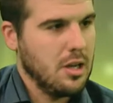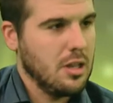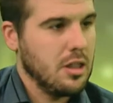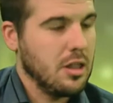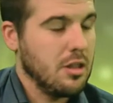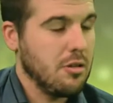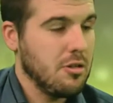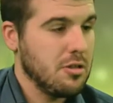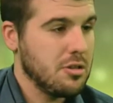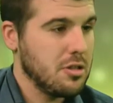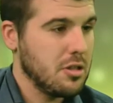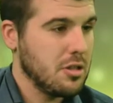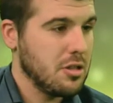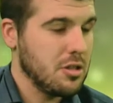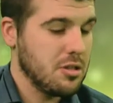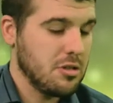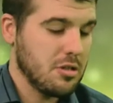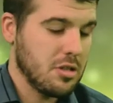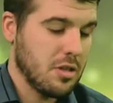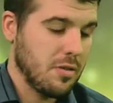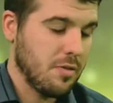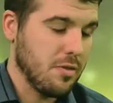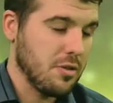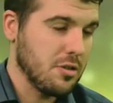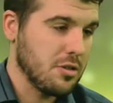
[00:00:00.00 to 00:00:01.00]
There's a
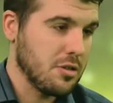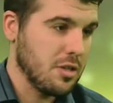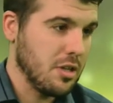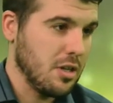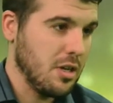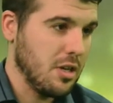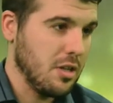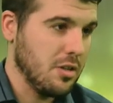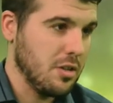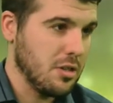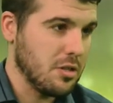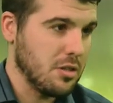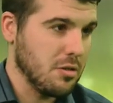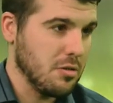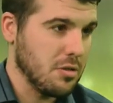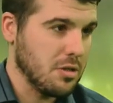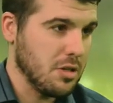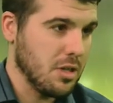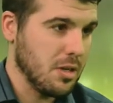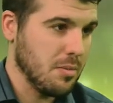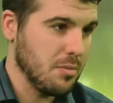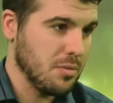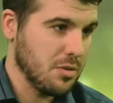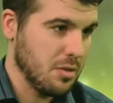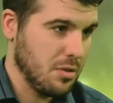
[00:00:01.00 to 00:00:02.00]
difference in the two
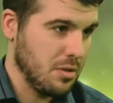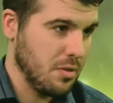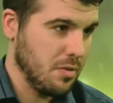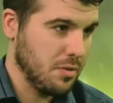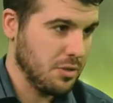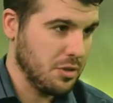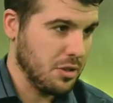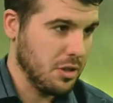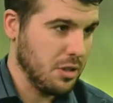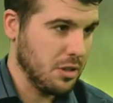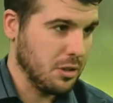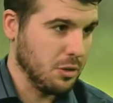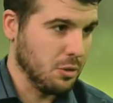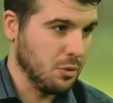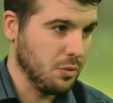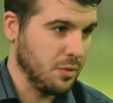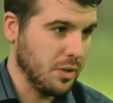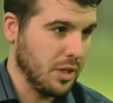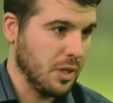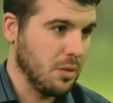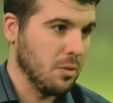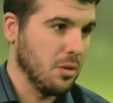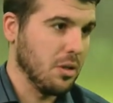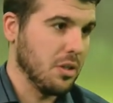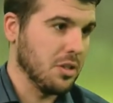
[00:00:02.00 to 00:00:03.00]
teams, obviously a golfing
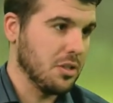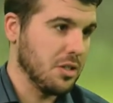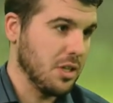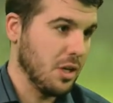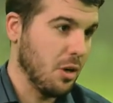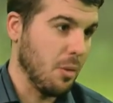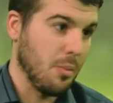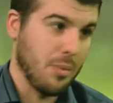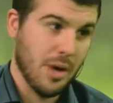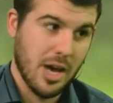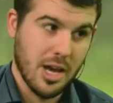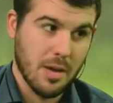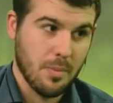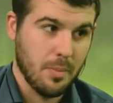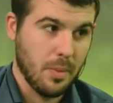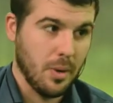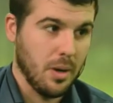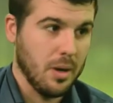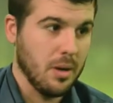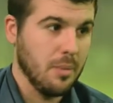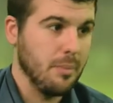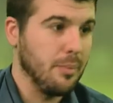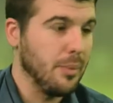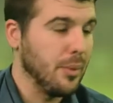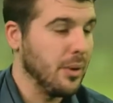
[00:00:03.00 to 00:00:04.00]
quality on
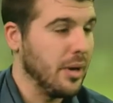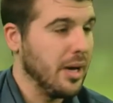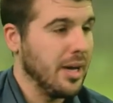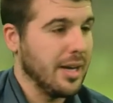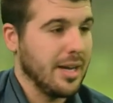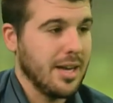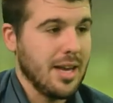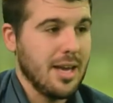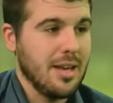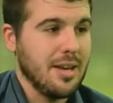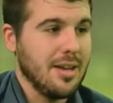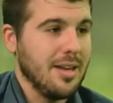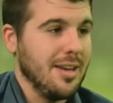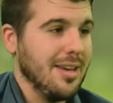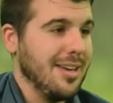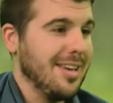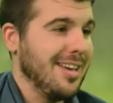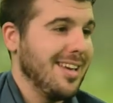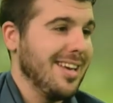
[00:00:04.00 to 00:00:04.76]
paper, but again,